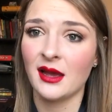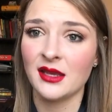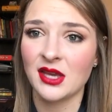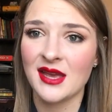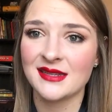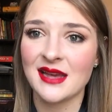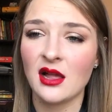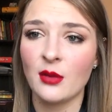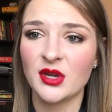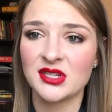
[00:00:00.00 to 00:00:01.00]
You can't tell
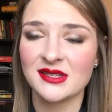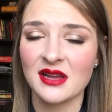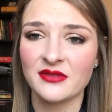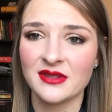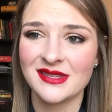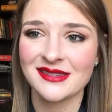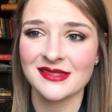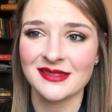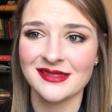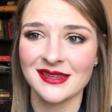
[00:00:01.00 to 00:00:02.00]
how much is left in this
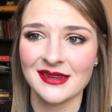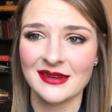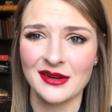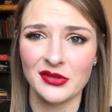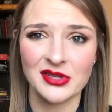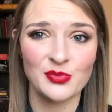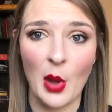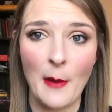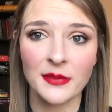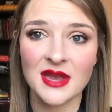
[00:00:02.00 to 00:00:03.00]
because it's like an airless
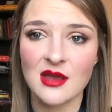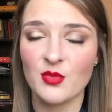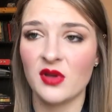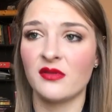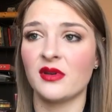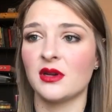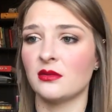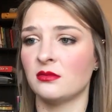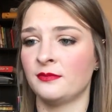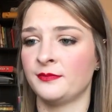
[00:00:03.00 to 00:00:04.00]
pump type
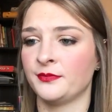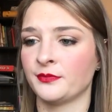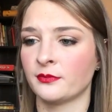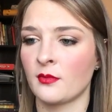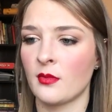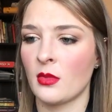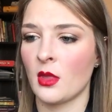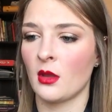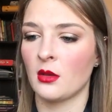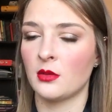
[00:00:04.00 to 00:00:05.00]
of
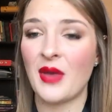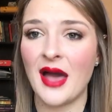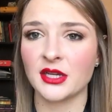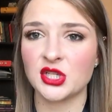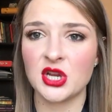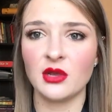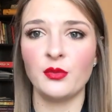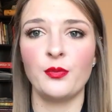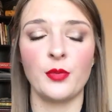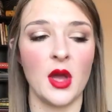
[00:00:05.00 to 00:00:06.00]
packaging.
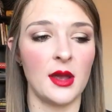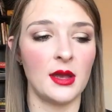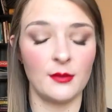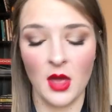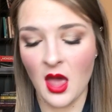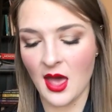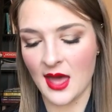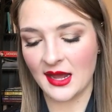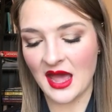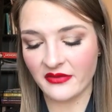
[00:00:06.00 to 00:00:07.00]

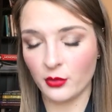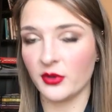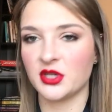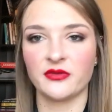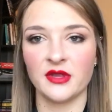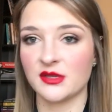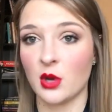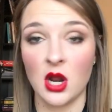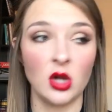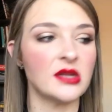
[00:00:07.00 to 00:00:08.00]
And I haven't reached for this
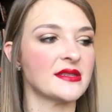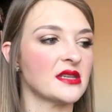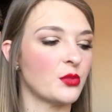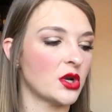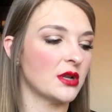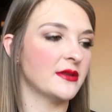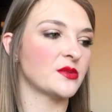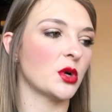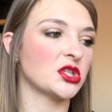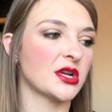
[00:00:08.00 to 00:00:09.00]
one at all since I put it in this
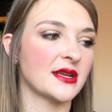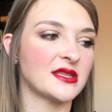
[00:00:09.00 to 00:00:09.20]
project.